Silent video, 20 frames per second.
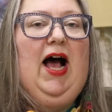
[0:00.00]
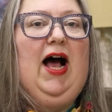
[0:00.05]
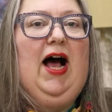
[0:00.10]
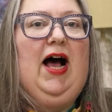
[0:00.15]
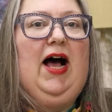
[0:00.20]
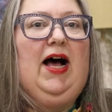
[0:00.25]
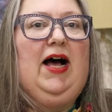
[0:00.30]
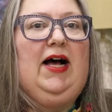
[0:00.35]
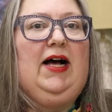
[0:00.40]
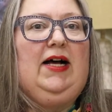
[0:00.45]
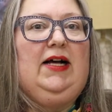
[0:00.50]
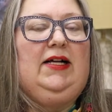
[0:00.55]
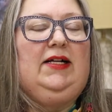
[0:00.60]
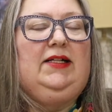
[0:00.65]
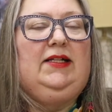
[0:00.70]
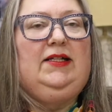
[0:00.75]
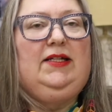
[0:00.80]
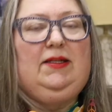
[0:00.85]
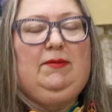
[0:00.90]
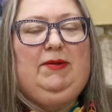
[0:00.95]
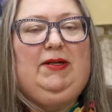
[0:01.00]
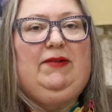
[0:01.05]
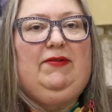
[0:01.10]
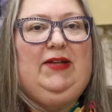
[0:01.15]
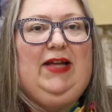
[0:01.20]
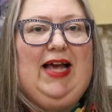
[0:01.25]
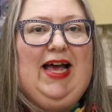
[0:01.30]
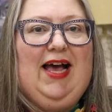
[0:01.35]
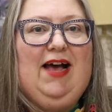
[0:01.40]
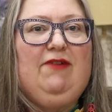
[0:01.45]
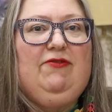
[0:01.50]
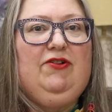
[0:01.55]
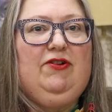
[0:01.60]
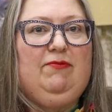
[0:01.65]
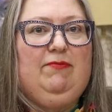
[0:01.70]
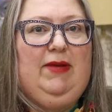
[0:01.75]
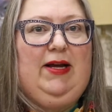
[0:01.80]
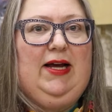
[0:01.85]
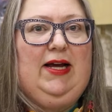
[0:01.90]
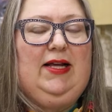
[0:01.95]
a little bit of the
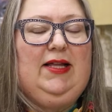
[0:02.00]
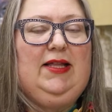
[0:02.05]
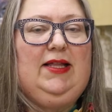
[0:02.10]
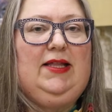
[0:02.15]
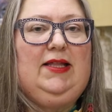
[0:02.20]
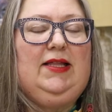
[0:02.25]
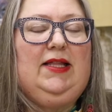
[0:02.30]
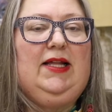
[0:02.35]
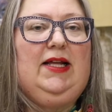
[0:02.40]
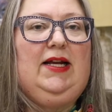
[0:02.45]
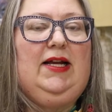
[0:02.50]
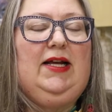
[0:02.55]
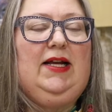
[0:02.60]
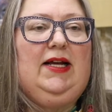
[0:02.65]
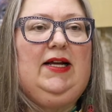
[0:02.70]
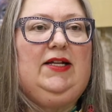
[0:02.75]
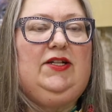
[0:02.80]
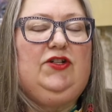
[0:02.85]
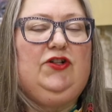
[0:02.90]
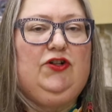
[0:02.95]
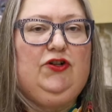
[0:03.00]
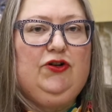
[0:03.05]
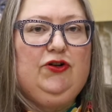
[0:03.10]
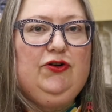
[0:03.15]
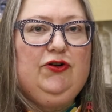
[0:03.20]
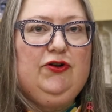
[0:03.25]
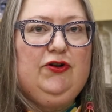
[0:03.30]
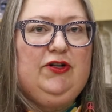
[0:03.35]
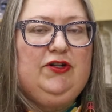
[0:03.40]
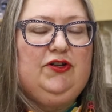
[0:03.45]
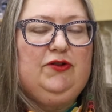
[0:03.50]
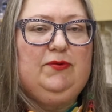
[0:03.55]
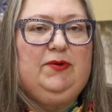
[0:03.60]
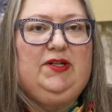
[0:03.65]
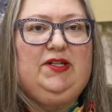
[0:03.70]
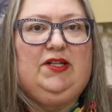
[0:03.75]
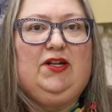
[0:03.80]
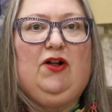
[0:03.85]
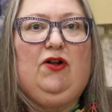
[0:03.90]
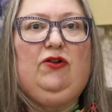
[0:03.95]
aftermath that has occurred as a
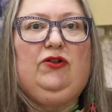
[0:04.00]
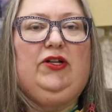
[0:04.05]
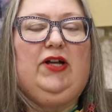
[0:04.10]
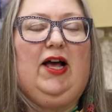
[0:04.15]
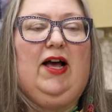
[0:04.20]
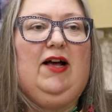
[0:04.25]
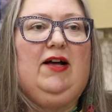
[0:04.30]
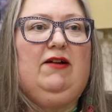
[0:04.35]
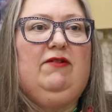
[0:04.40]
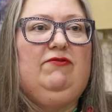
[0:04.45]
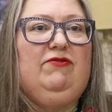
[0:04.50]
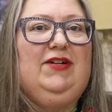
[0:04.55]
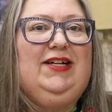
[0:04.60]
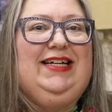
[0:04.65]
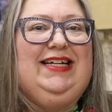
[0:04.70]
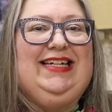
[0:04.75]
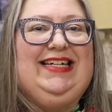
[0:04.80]
result of